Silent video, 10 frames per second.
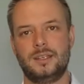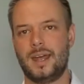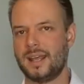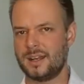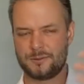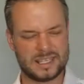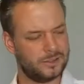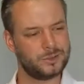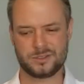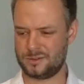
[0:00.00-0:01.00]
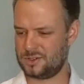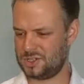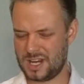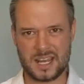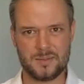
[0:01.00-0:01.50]
not out of guilt or
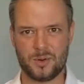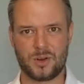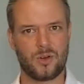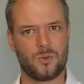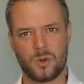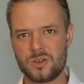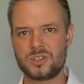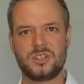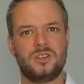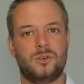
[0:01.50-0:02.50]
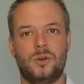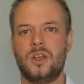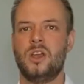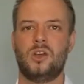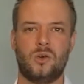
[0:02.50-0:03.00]
shame or coercion
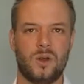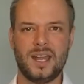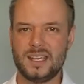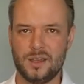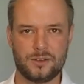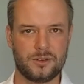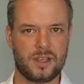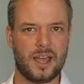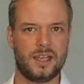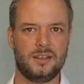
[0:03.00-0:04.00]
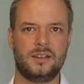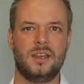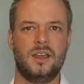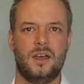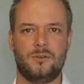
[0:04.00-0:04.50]
or any other kind
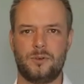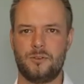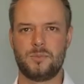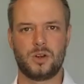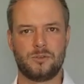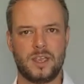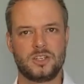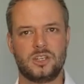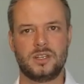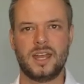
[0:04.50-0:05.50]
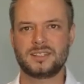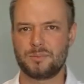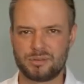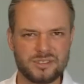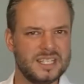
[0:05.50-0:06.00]
of motivation, not
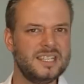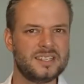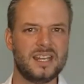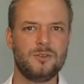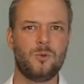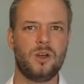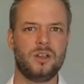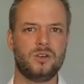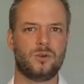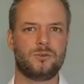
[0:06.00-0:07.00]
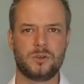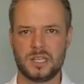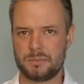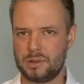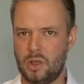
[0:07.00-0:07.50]
to please anyone or for
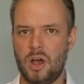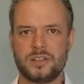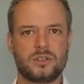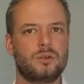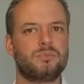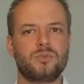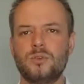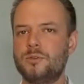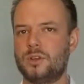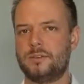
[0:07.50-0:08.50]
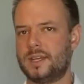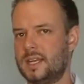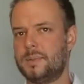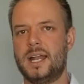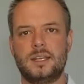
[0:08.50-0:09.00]
the applause or approval of
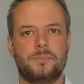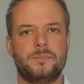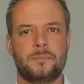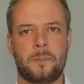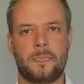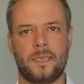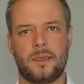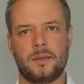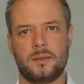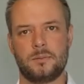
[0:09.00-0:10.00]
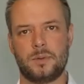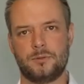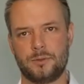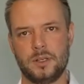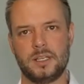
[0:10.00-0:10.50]
anybody,
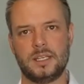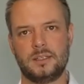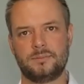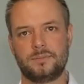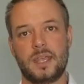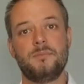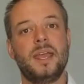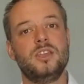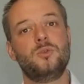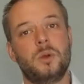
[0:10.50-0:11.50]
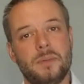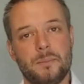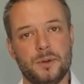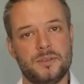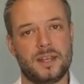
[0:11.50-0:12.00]
but freely. And may you
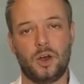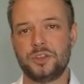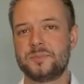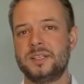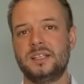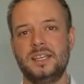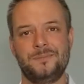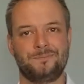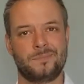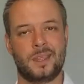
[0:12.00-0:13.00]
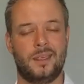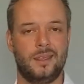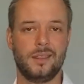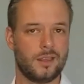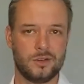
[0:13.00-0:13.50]
remember that ultimately,
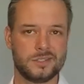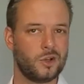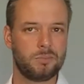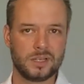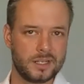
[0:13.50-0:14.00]
there is no